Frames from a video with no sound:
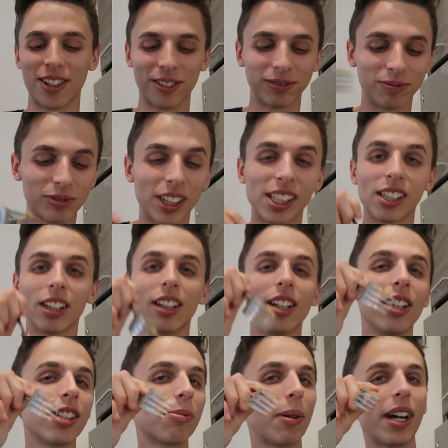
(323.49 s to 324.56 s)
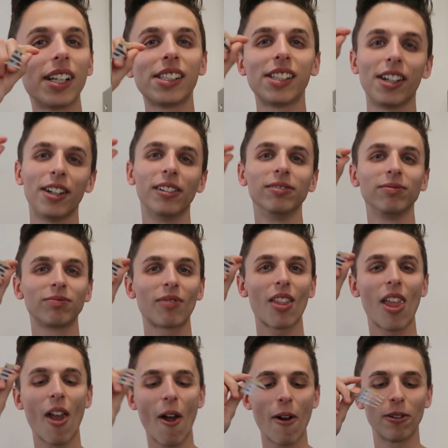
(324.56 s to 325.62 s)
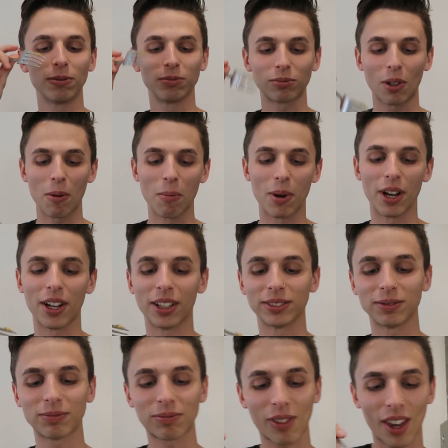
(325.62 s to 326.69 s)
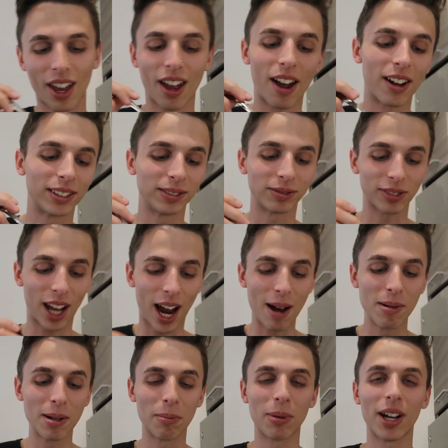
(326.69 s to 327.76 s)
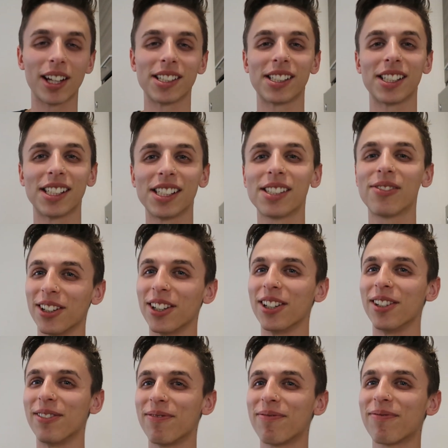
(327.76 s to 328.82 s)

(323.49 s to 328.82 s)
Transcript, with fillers: It's really? A little spicy, but I'm impressed. This is good.